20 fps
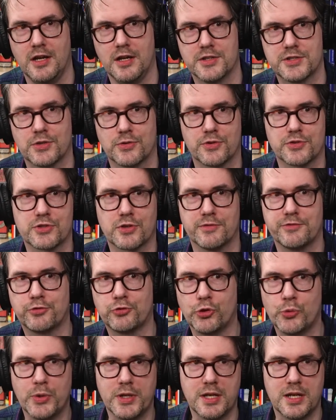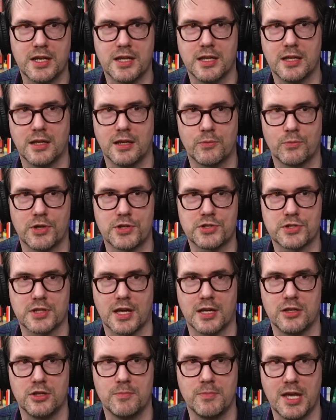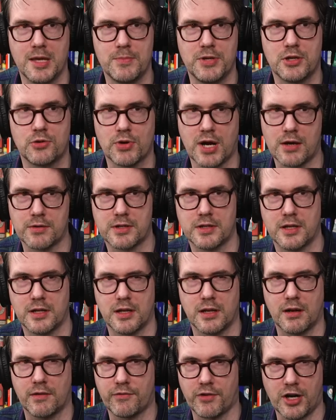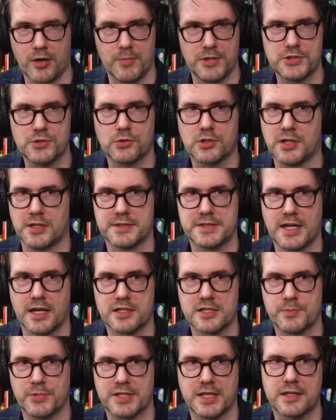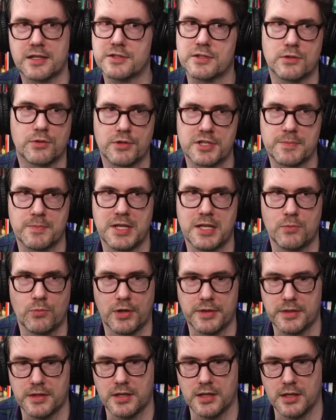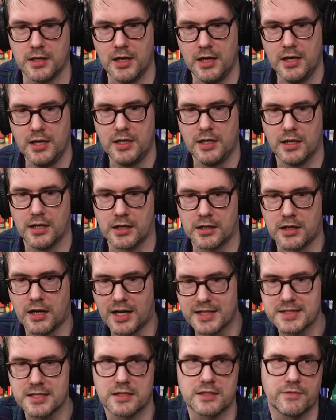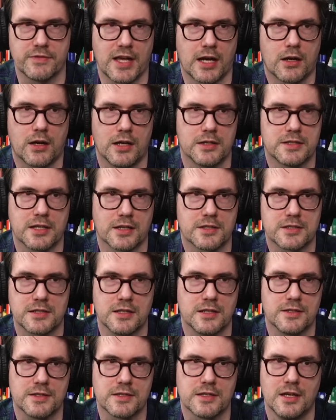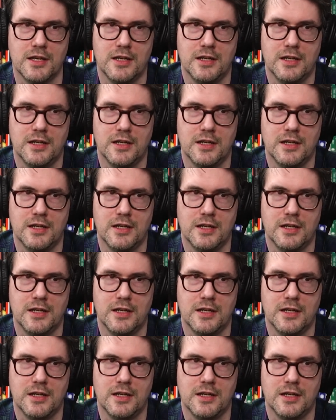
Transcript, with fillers: So there's a fluidity in which that you may be grounded in an environmental context, but that doesn't always mean what the uh, content of that context is.